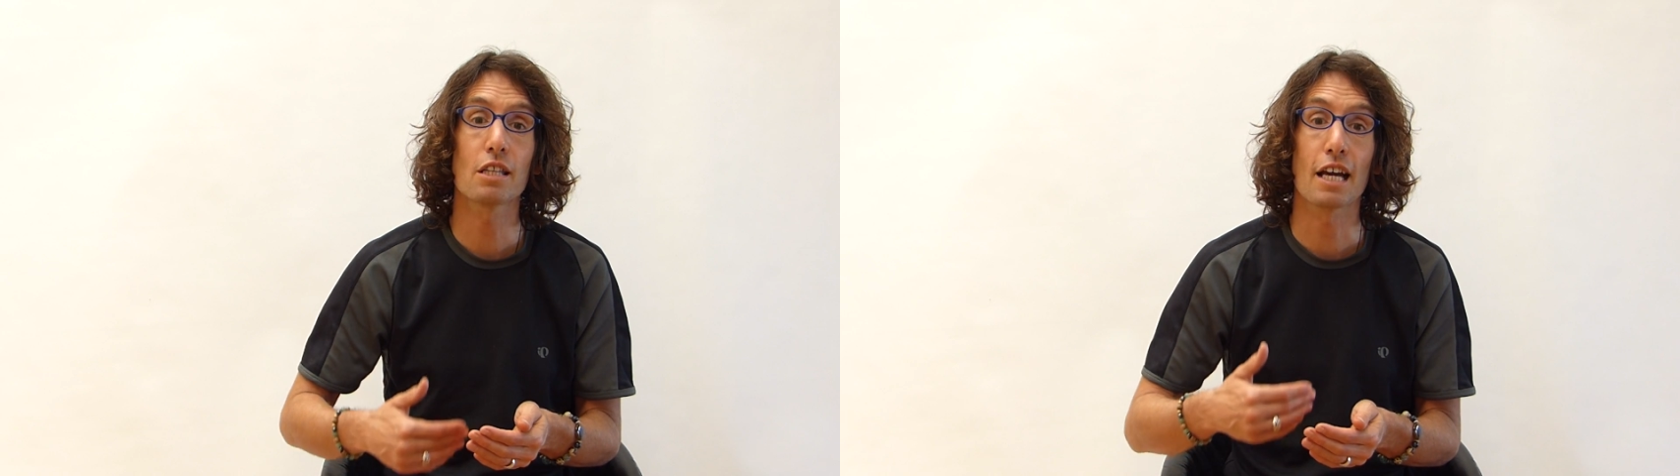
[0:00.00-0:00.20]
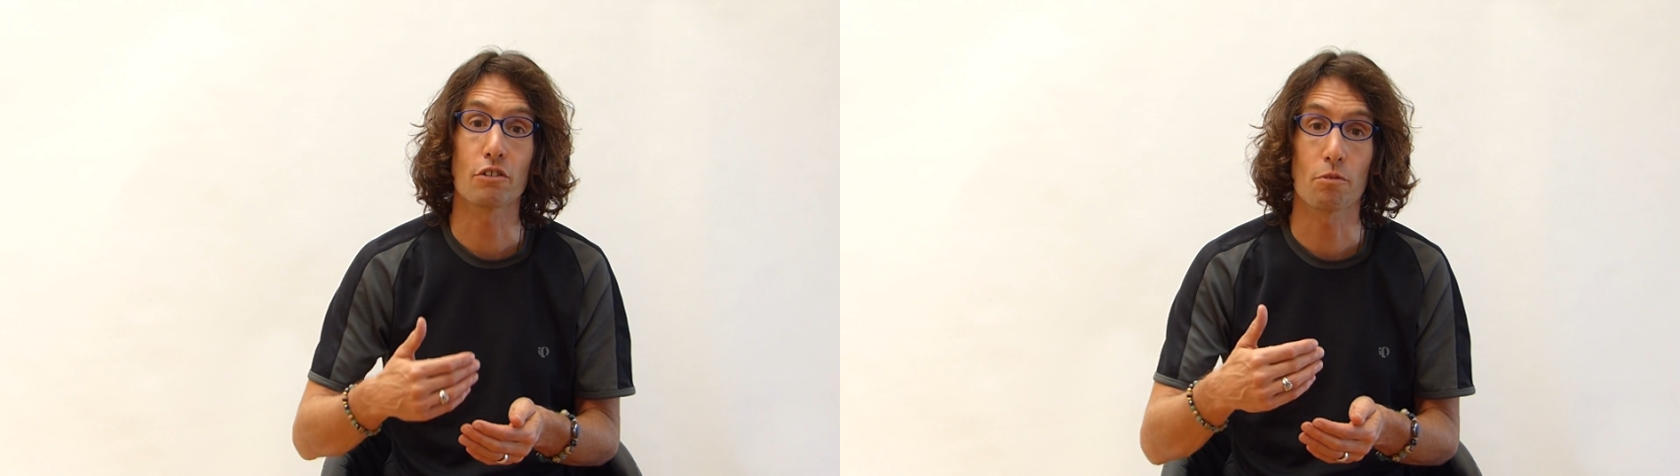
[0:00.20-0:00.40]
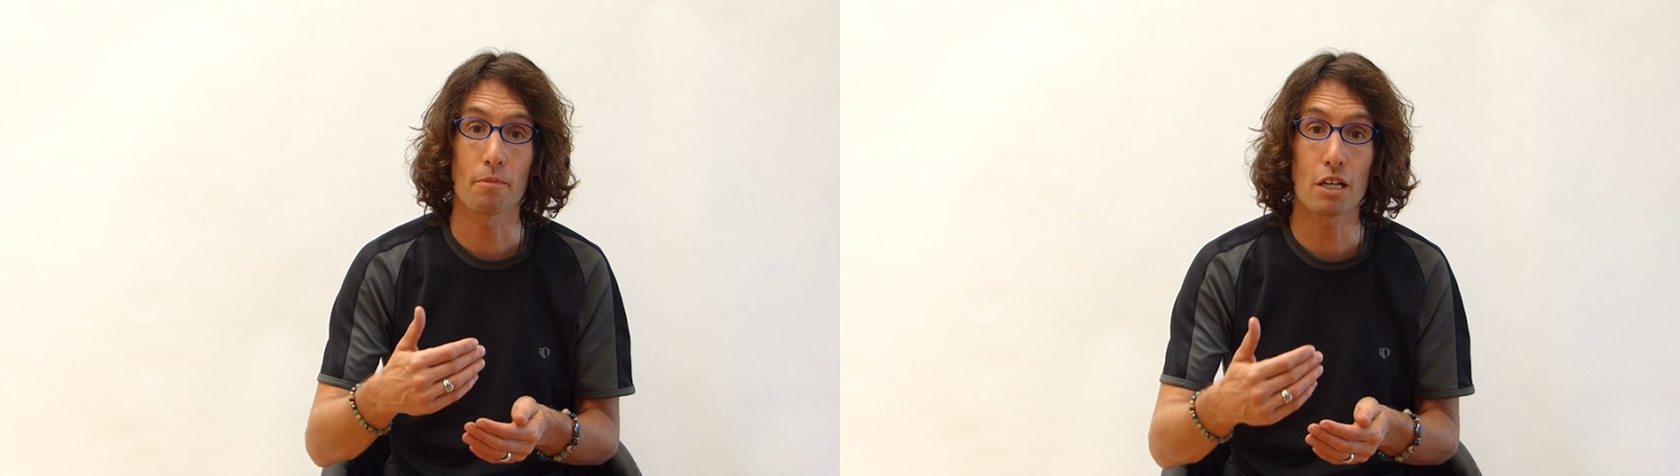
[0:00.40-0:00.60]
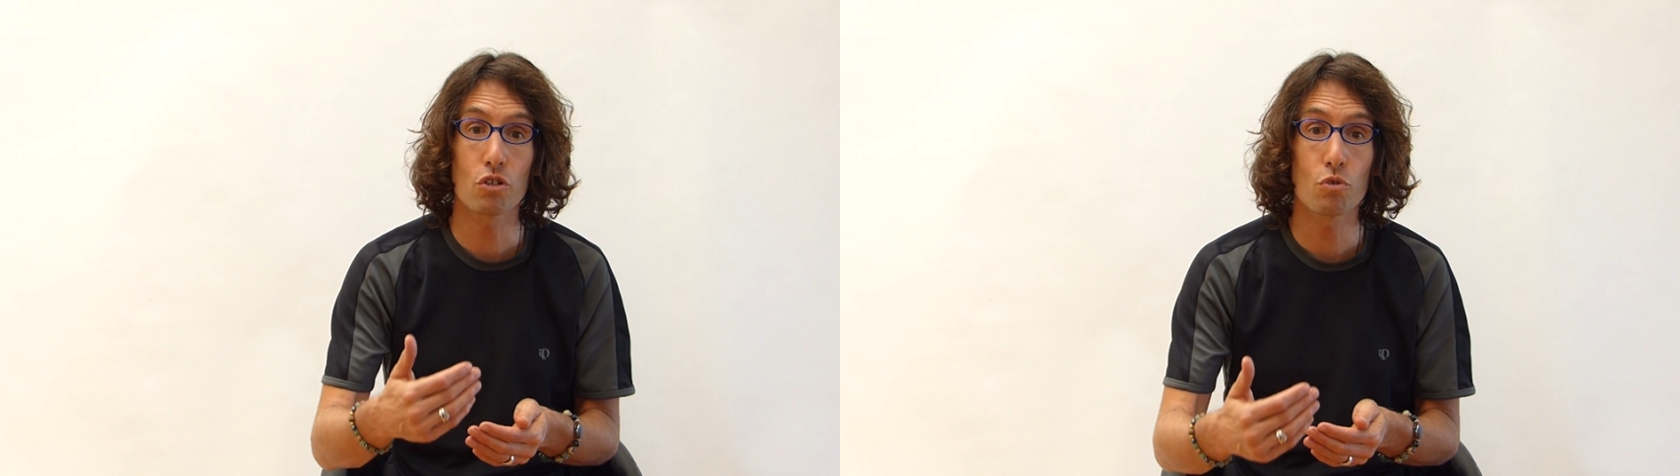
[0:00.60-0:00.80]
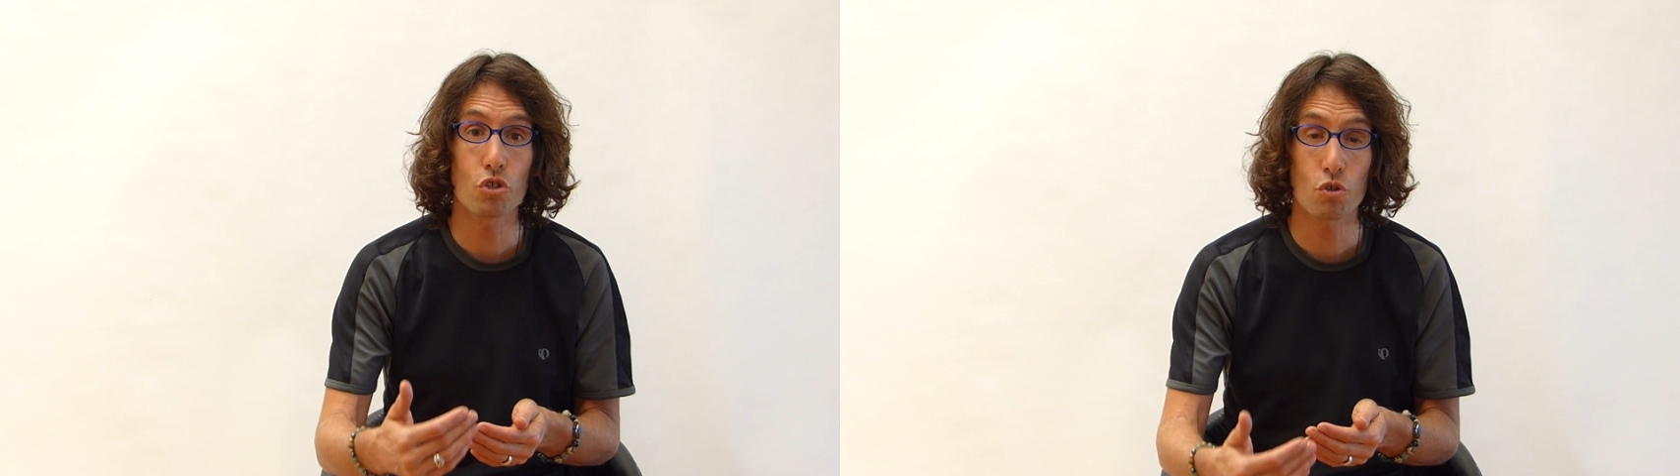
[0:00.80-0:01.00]
that's what makes
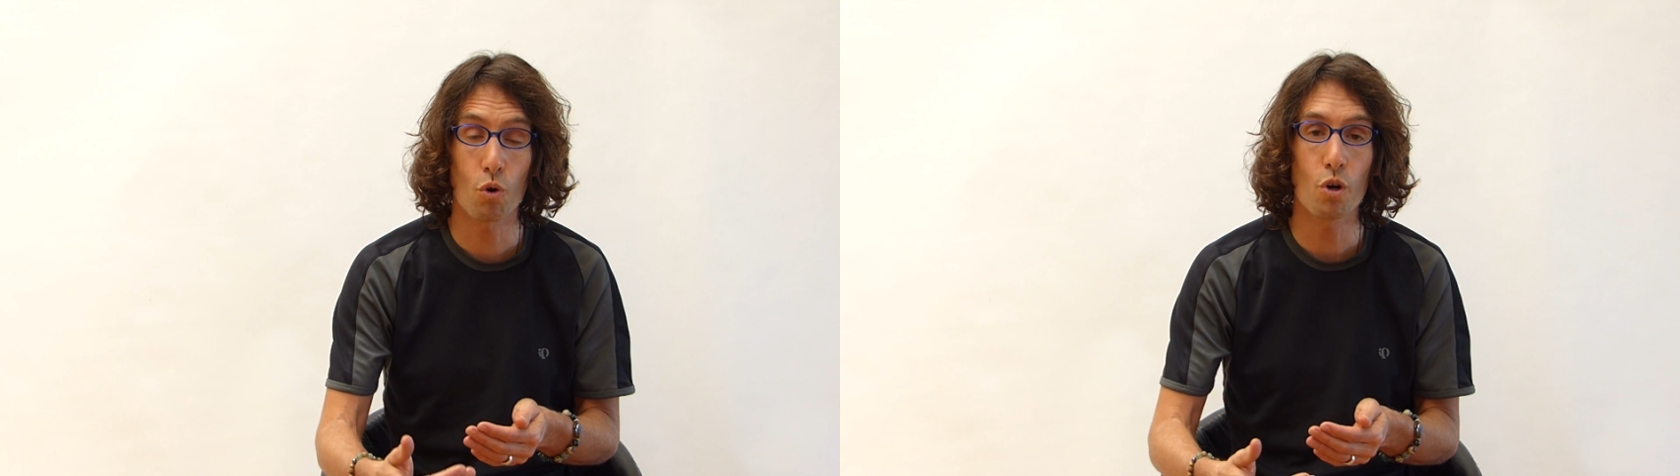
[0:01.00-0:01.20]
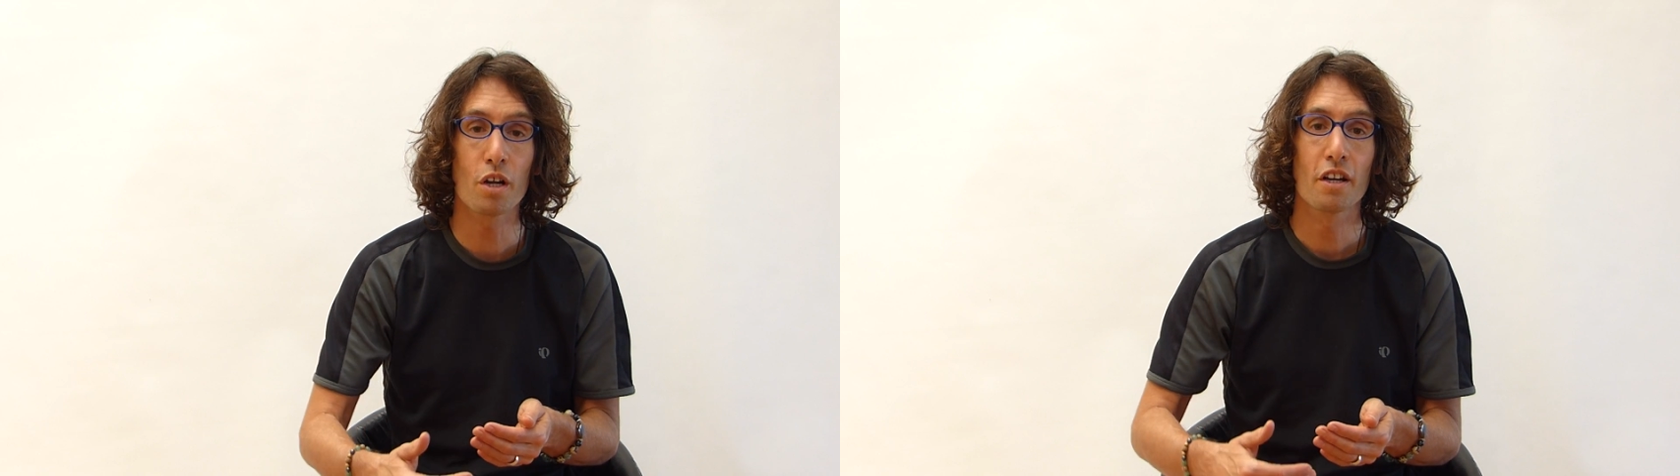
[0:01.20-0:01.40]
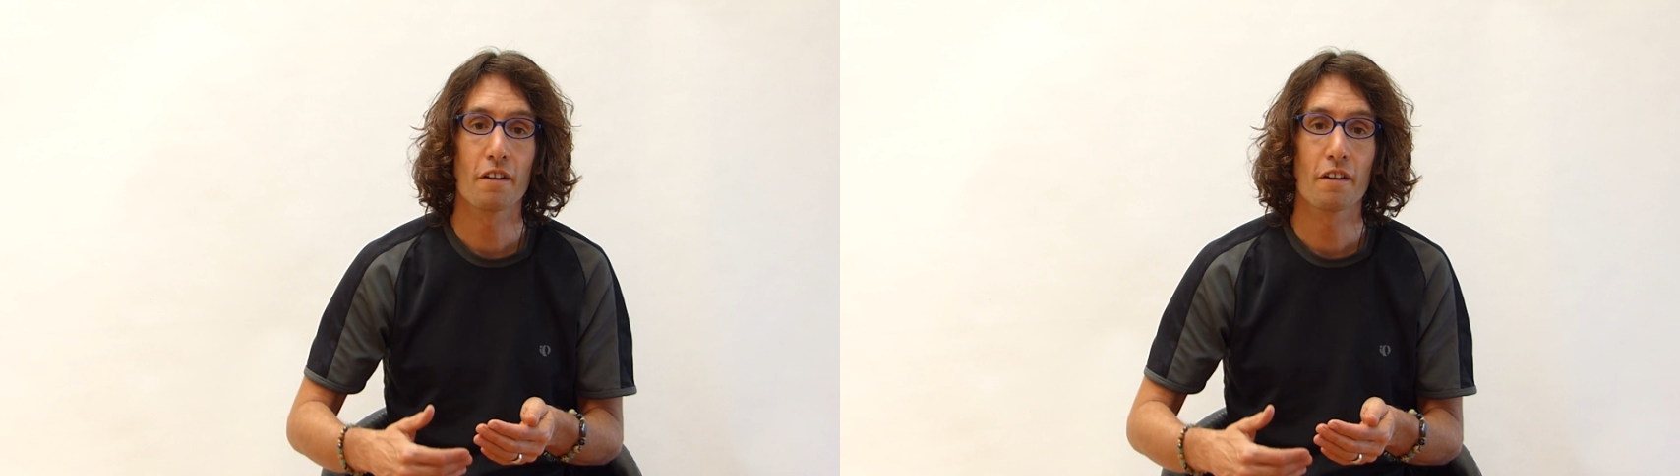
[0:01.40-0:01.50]
you sore,